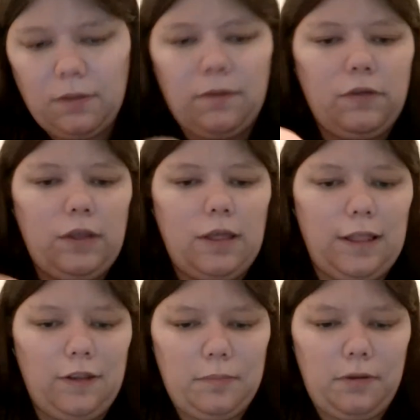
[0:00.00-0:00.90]
So yeah,
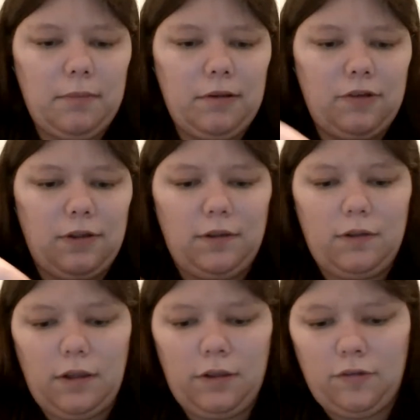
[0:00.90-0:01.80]
that's pretty much it.
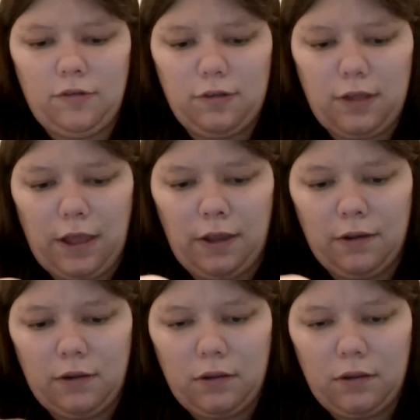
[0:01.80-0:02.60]
It's just hair.